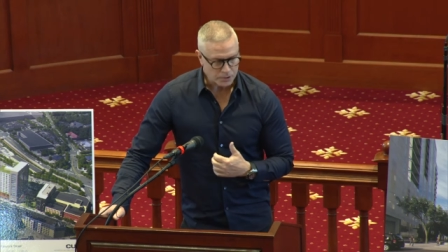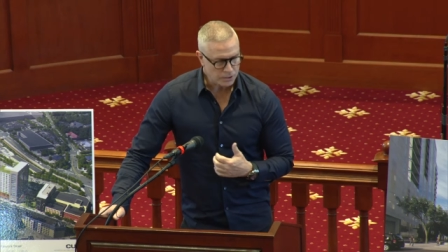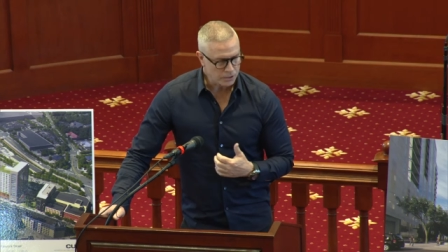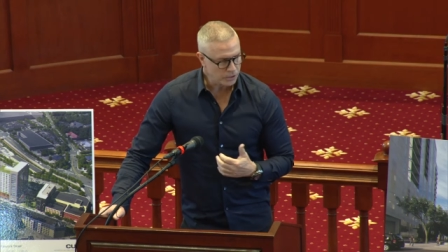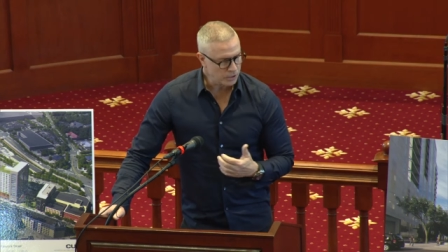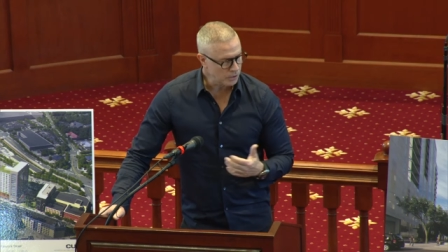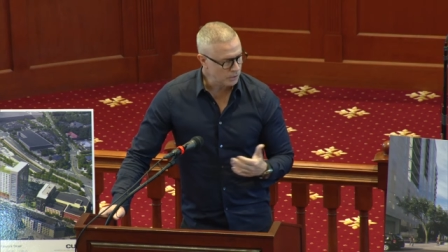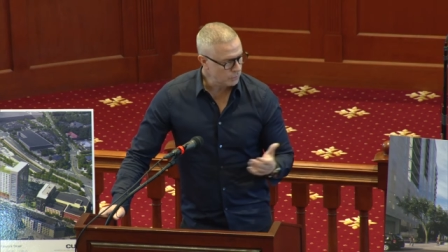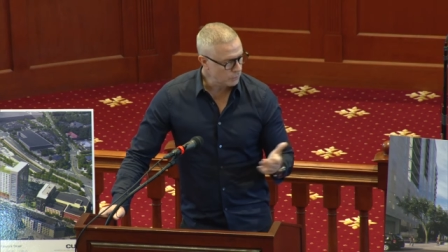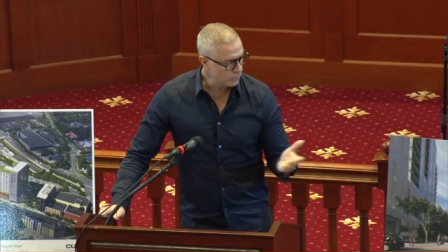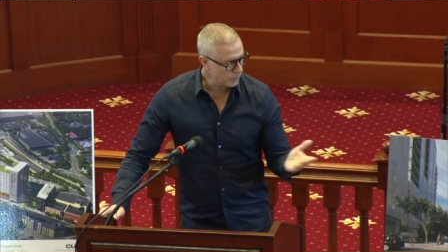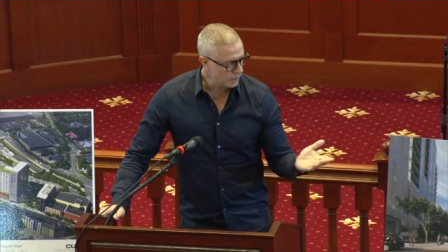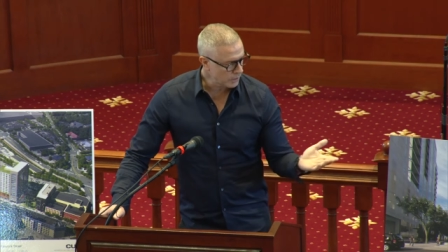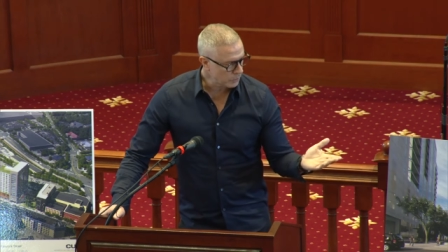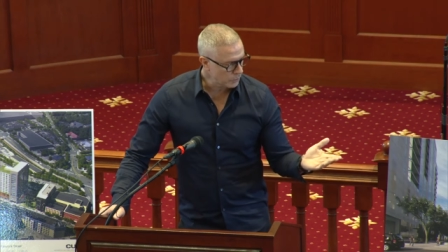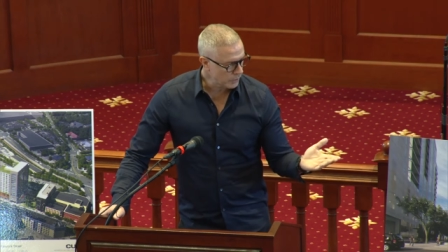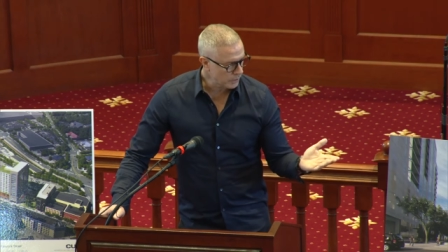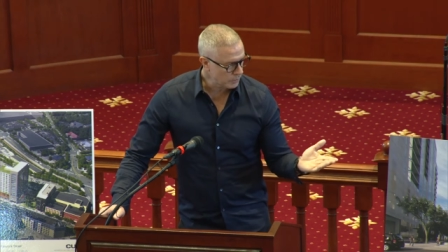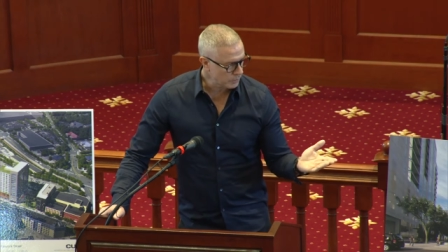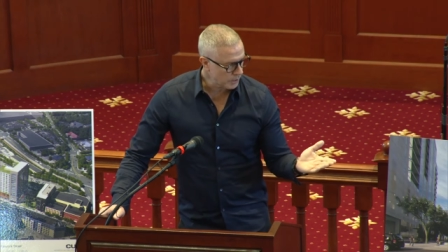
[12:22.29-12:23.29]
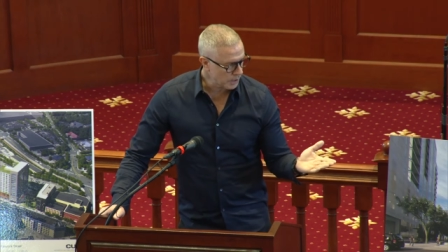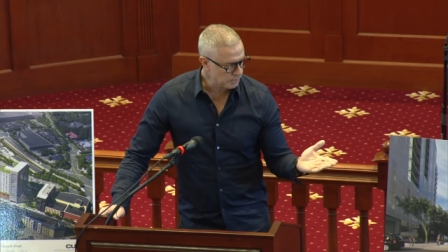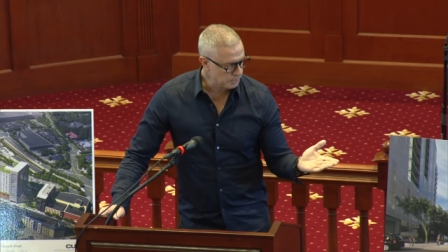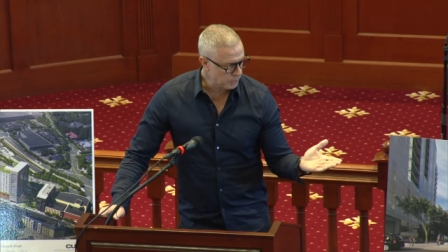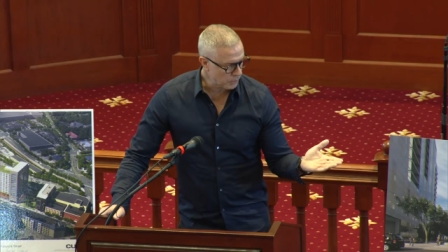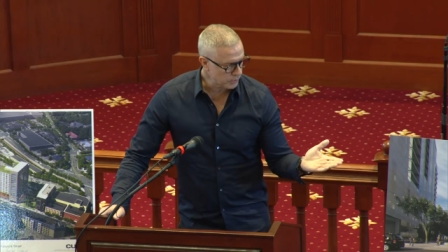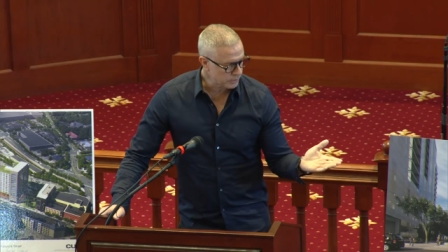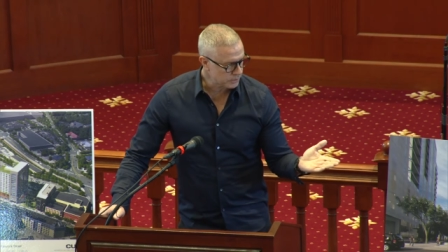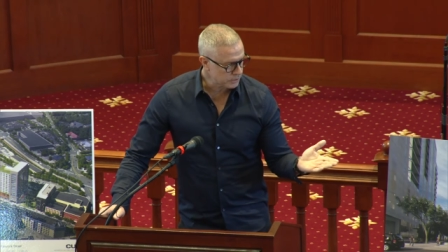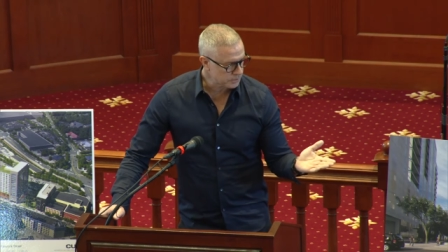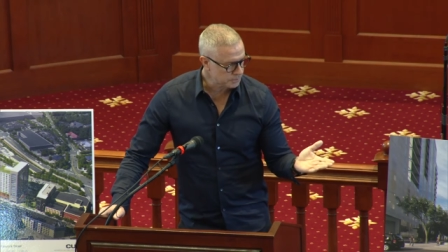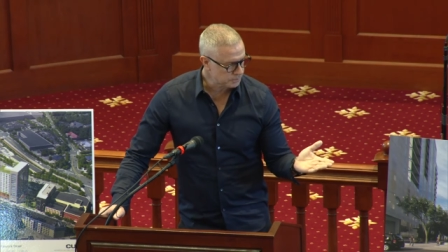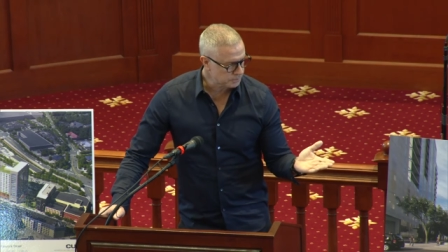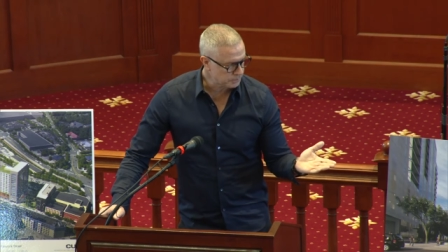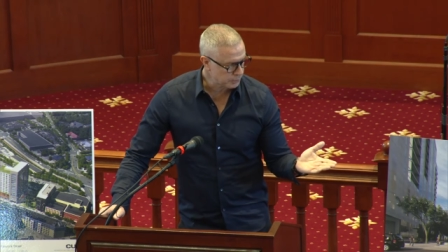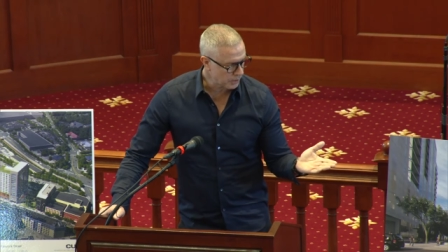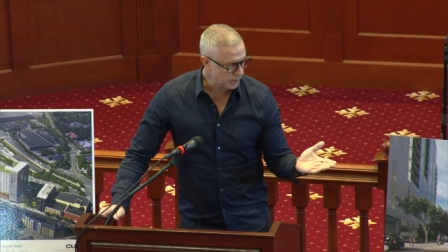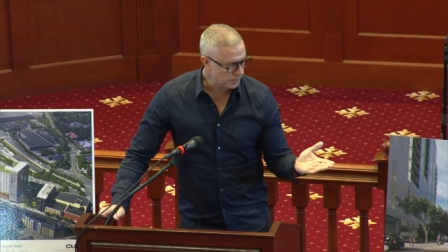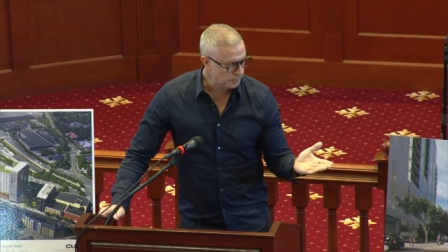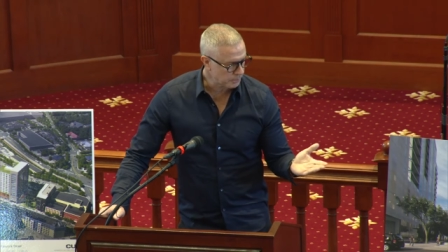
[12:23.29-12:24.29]
you know when when I bought this
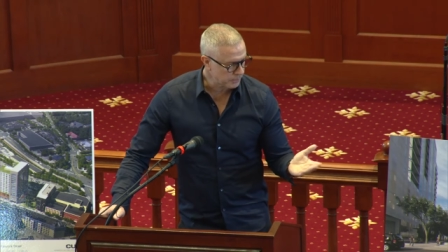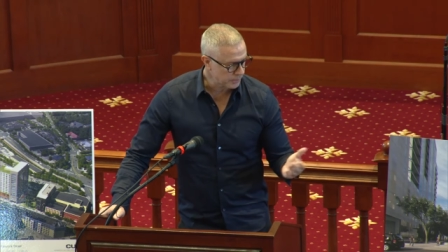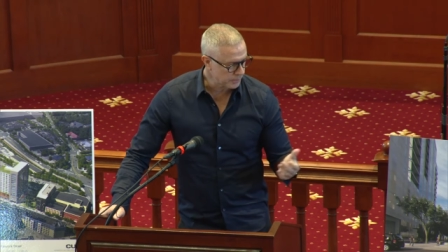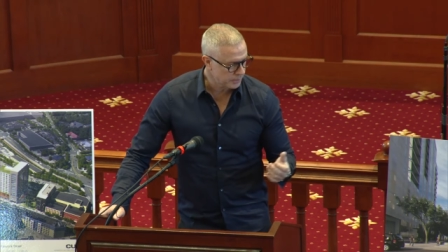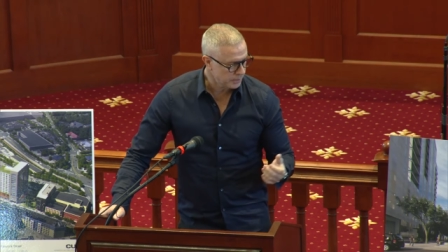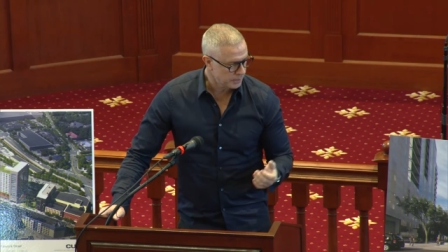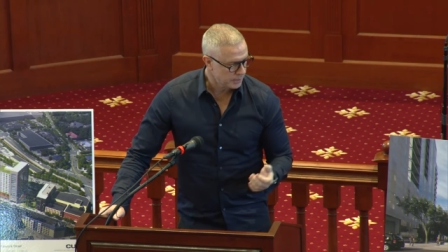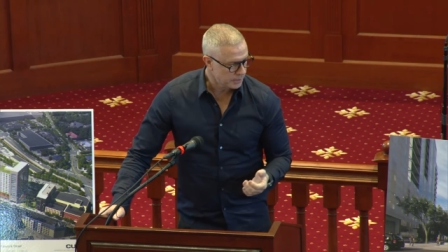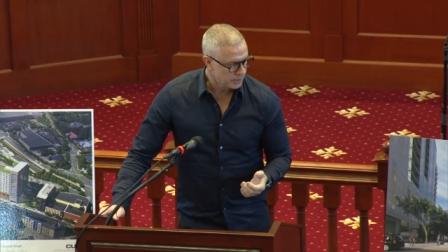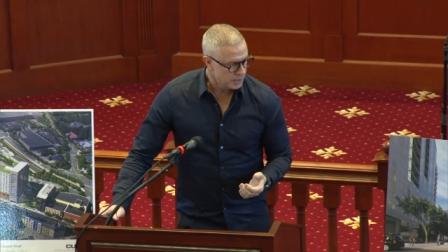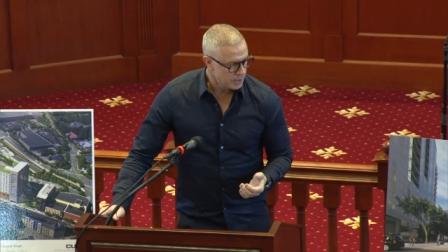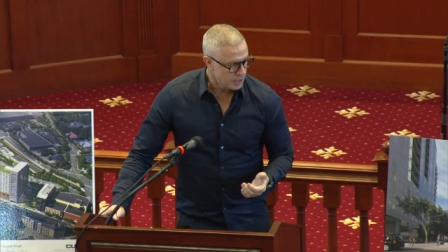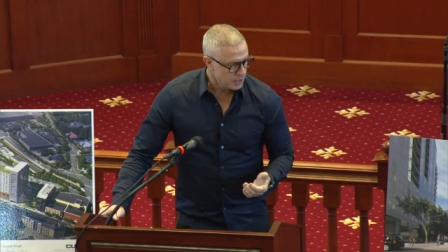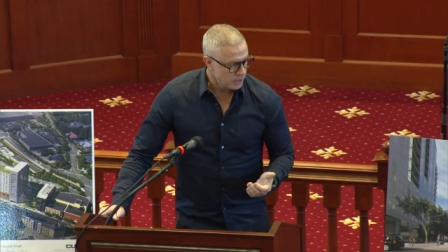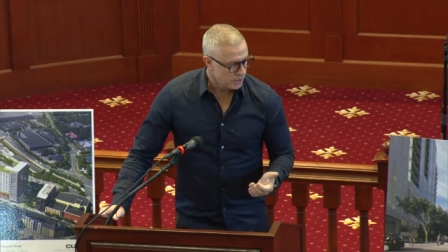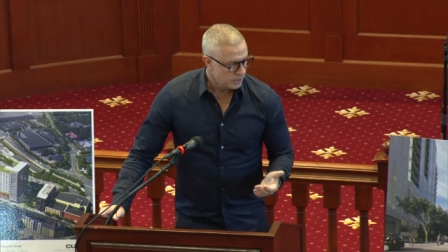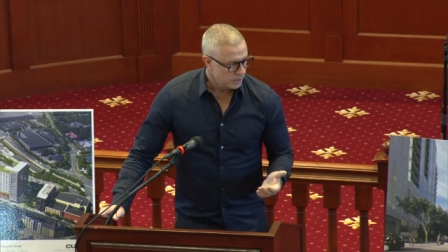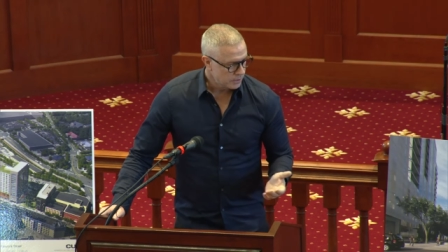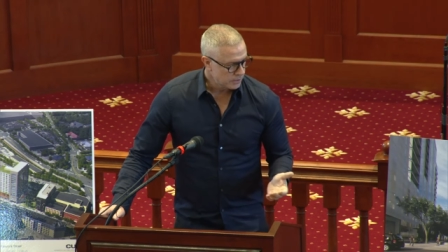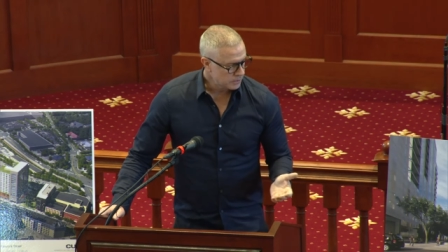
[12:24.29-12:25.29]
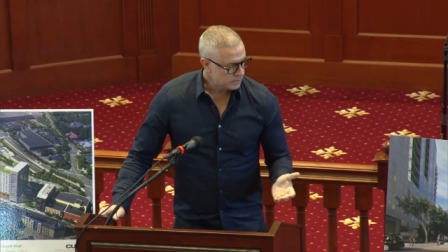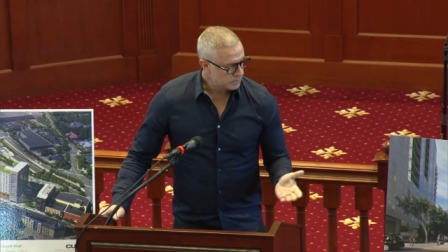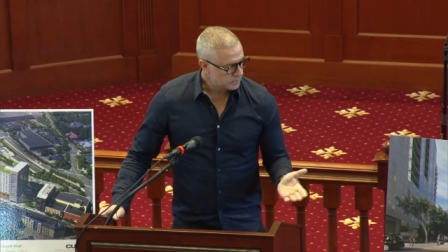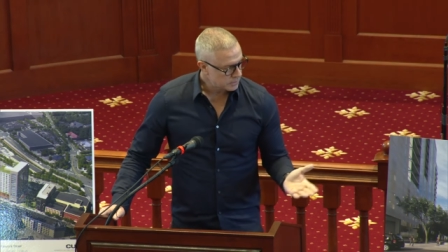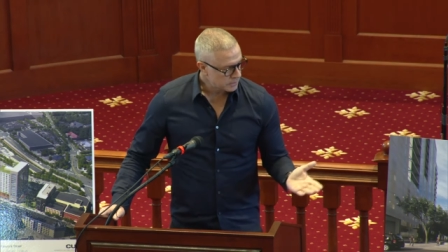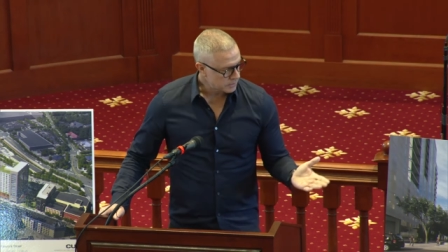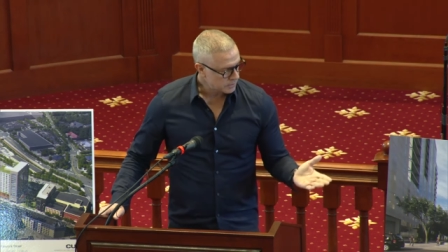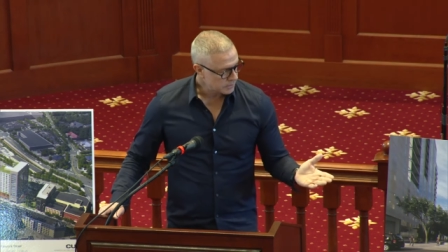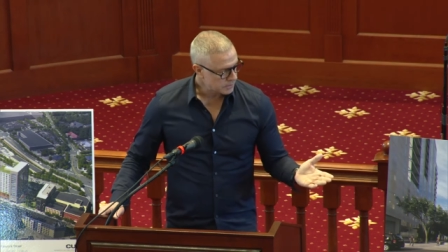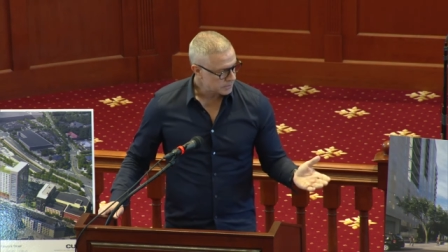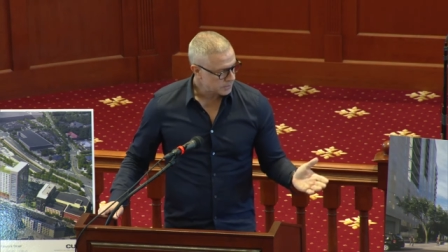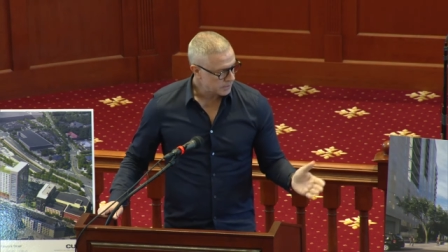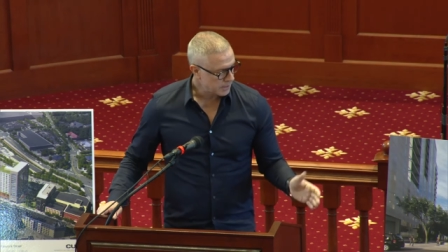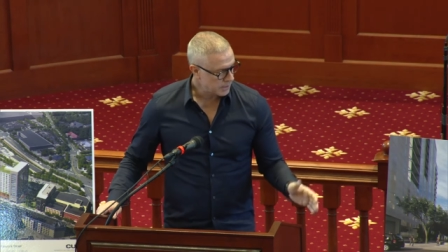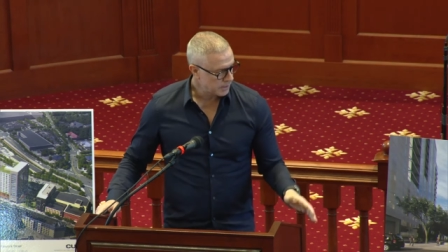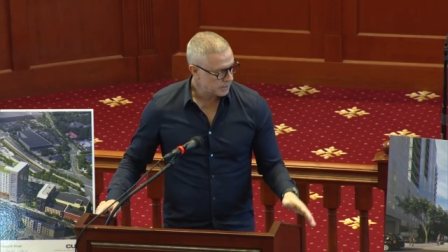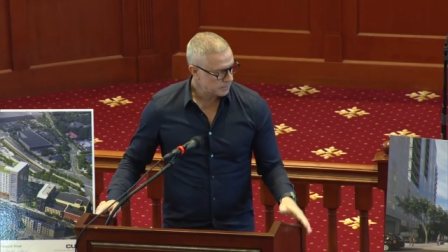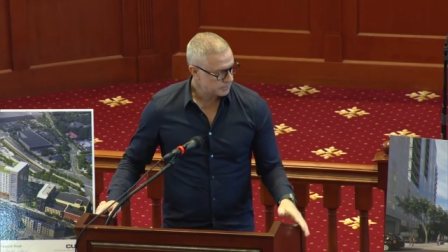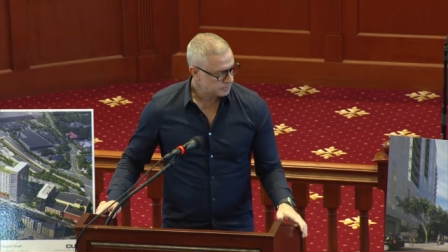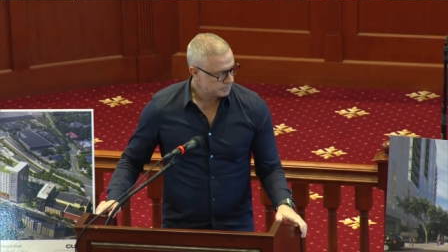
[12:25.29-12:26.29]
property, this this
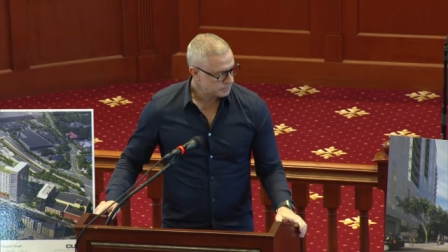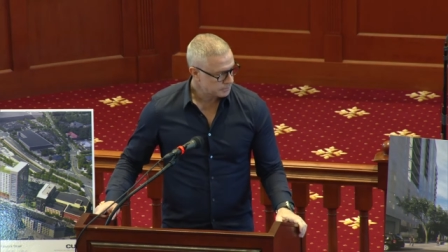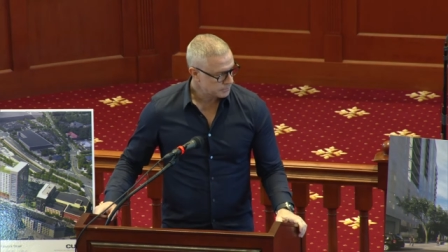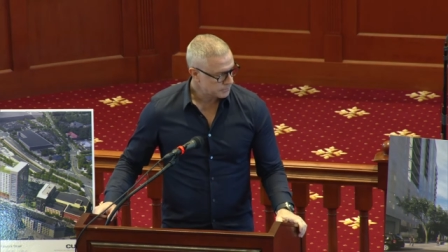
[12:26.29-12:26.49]
uh,